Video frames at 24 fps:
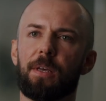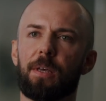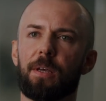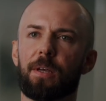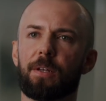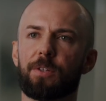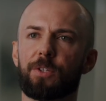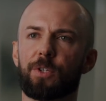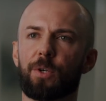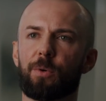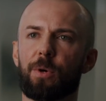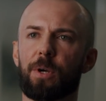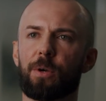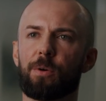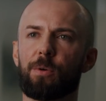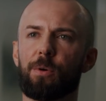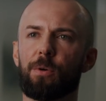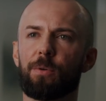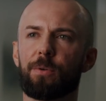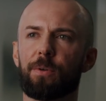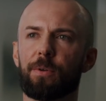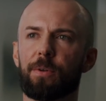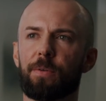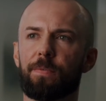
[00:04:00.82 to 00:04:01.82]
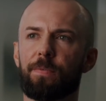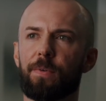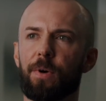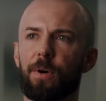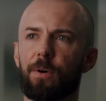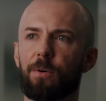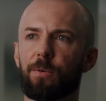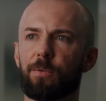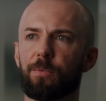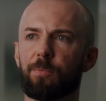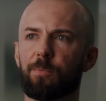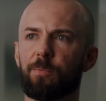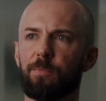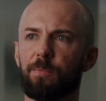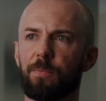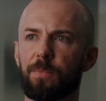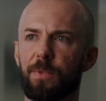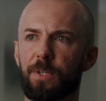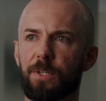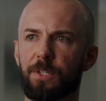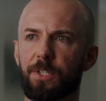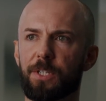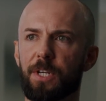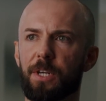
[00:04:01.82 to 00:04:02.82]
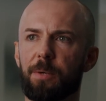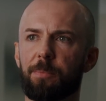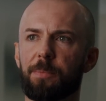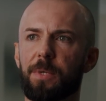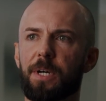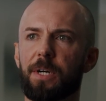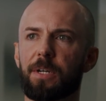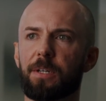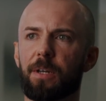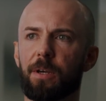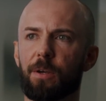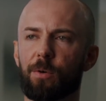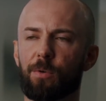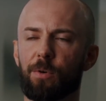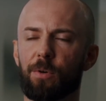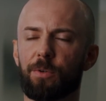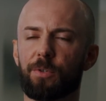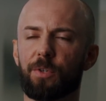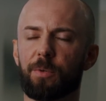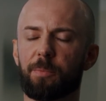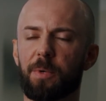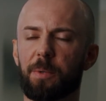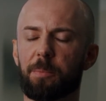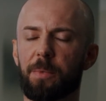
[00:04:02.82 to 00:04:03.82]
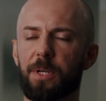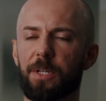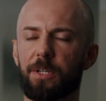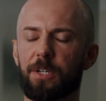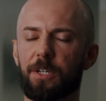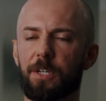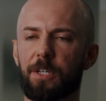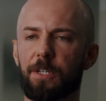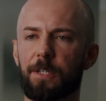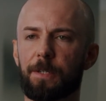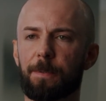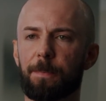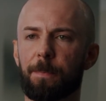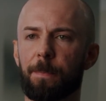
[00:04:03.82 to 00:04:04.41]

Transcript: And so I called on the phone the same night. I called to my mentor,